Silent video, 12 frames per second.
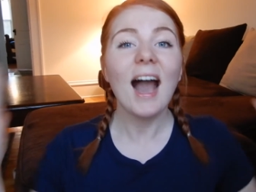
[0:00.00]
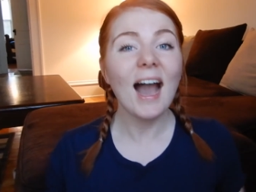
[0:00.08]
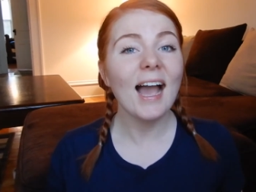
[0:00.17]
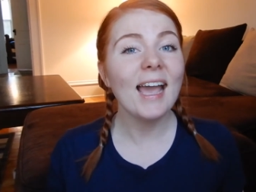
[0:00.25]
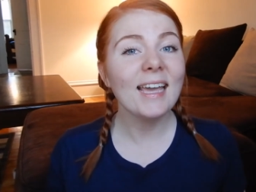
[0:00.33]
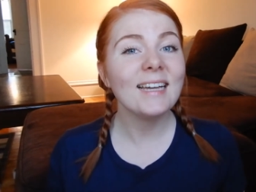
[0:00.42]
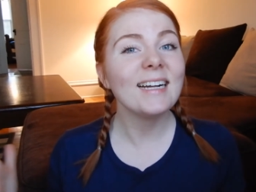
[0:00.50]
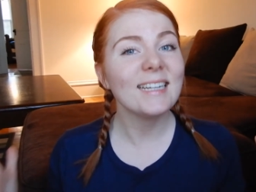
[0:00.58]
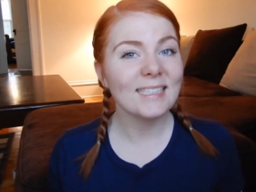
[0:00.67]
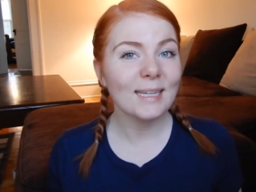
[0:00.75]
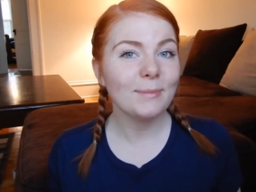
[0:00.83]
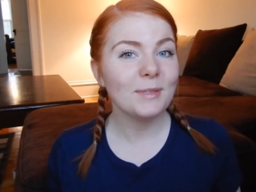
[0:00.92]
I got
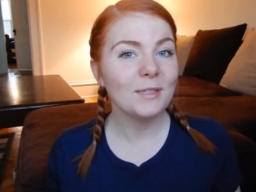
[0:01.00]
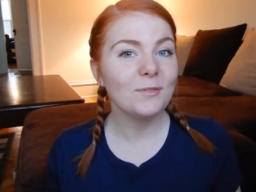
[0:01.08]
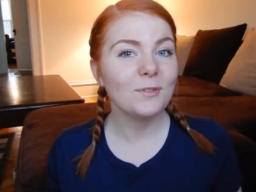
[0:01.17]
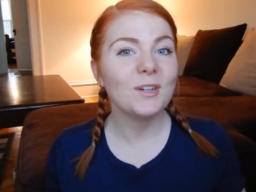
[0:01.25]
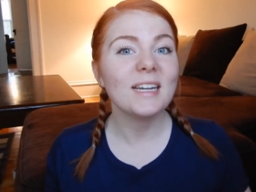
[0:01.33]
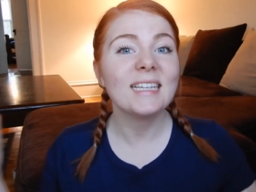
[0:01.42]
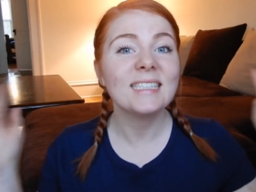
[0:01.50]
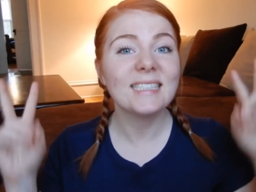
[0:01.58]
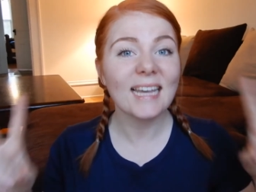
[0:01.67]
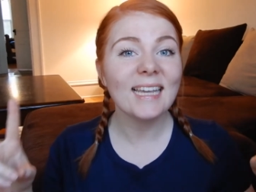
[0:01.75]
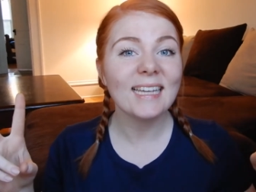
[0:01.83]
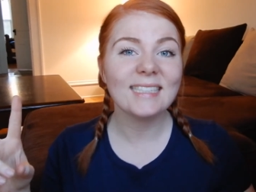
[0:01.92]
accepted for a
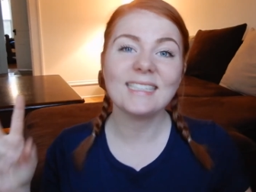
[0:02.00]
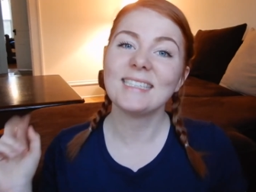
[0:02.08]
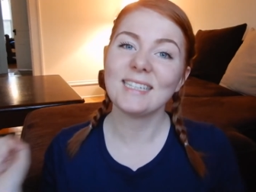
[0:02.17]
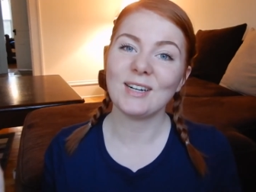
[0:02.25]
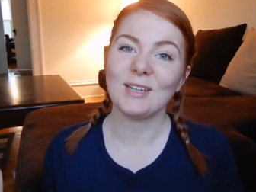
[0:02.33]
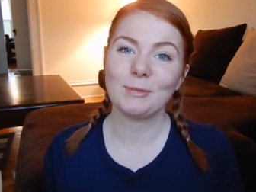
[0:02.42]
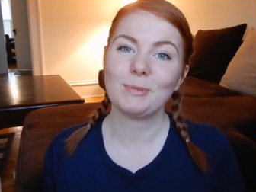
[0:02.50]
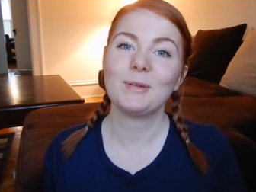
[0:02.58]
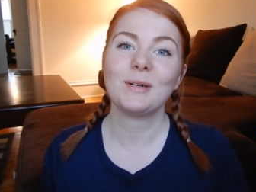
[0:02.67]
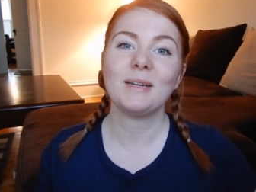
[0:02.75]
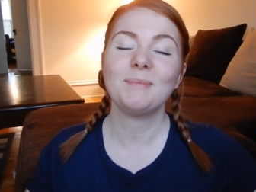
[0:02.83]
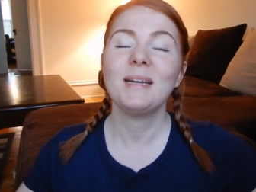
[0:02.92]
second Disney College
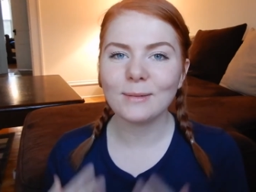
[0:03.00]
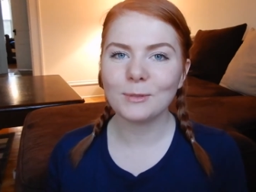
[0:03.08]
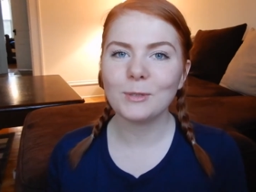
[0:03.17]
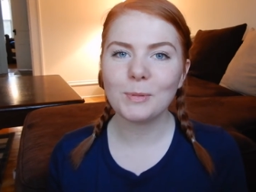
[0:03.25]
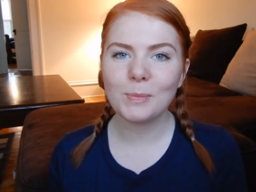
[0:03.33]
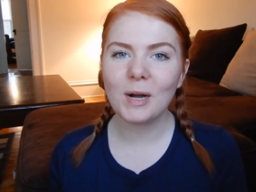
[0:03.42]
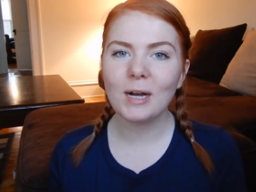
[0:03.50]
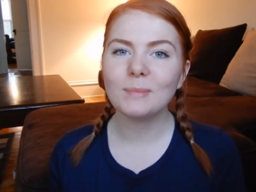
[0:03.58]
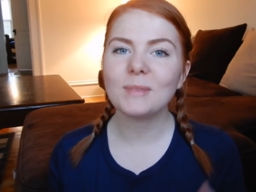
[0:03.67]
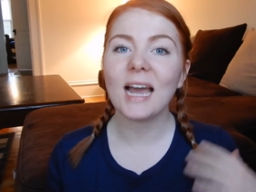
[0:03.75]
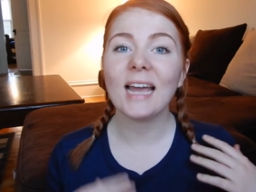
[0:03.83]
program. I'm super pumped.